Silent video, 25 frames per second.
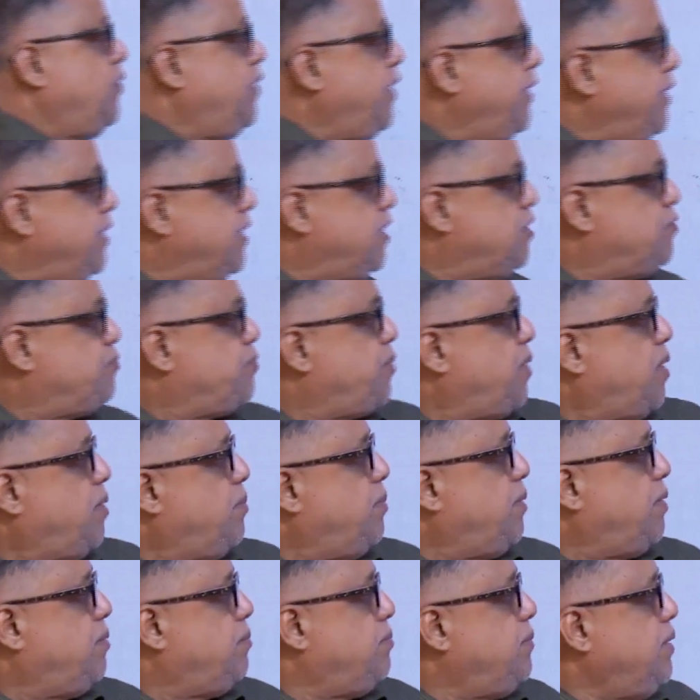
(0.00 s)
doing this
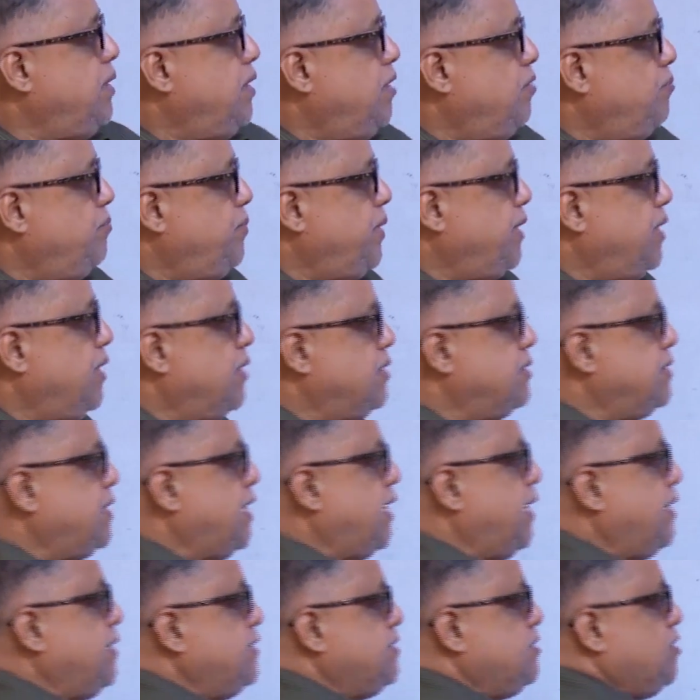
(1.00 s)
problem, because
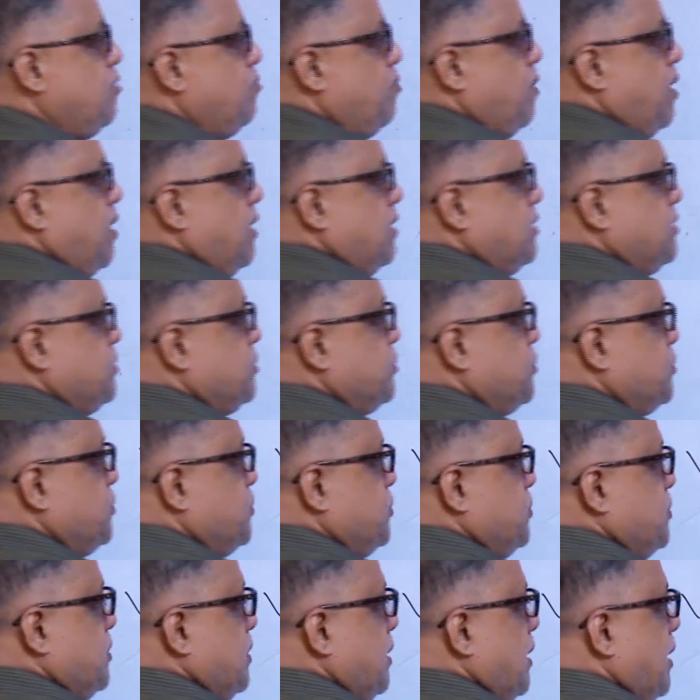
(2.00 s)
there is a
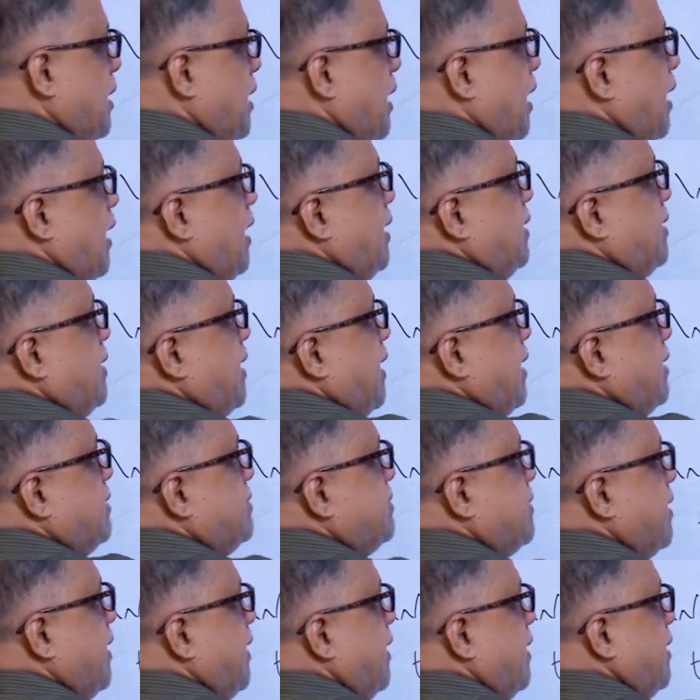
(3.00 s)
mass and there
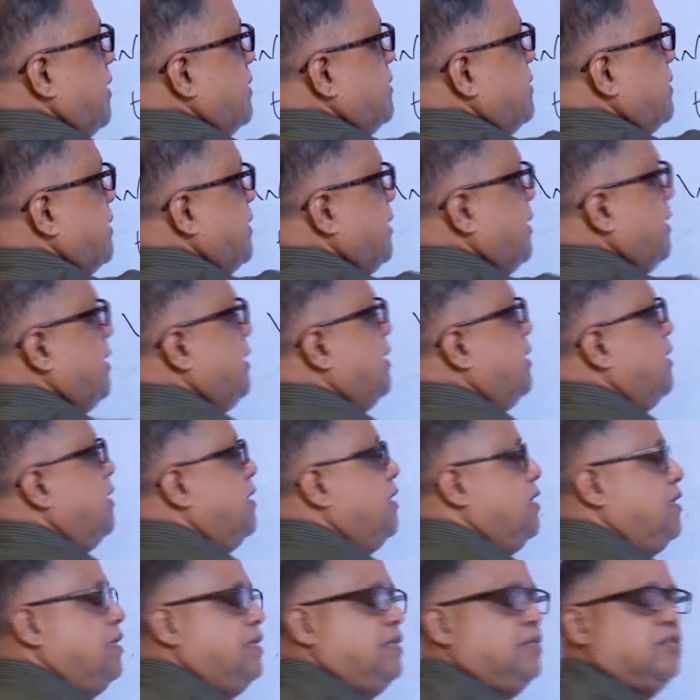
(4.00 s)
is a energy,
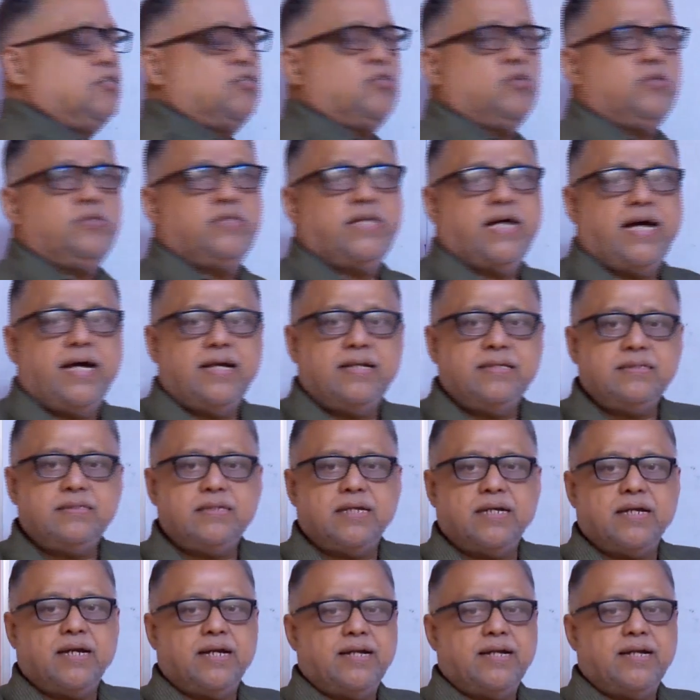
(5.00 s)
so there is a